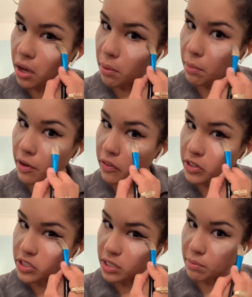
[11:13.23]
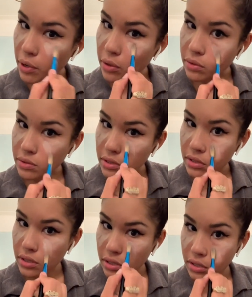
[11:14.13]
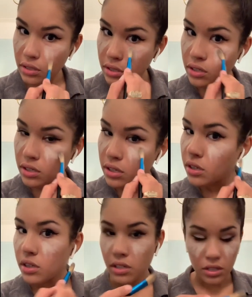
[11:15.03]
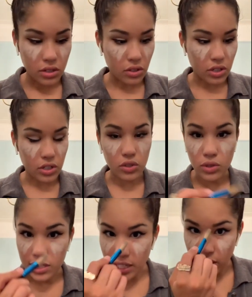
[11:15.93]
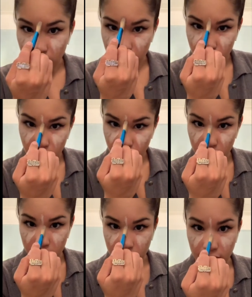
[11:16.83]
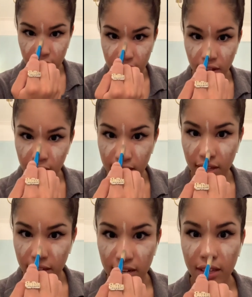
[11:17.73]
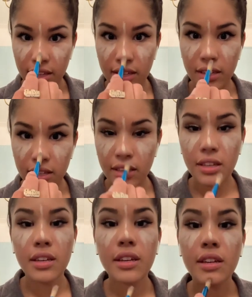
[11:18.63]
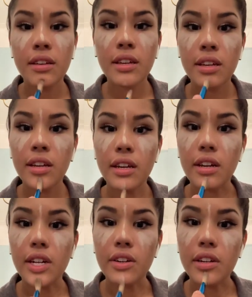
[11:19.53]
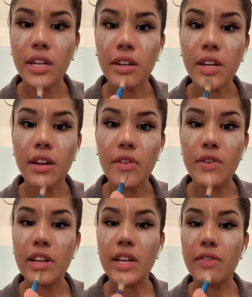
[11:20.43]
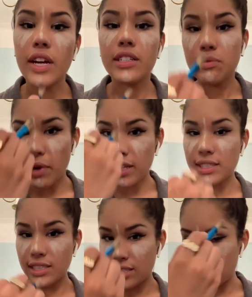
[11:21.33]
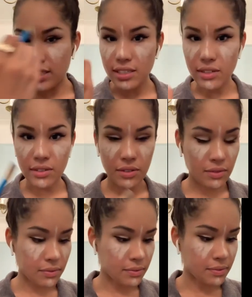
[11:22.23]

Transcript: above your cheekbones. You're going to do the center of your nose to kind of highlight it. Under here to cover any red spots in the T-zone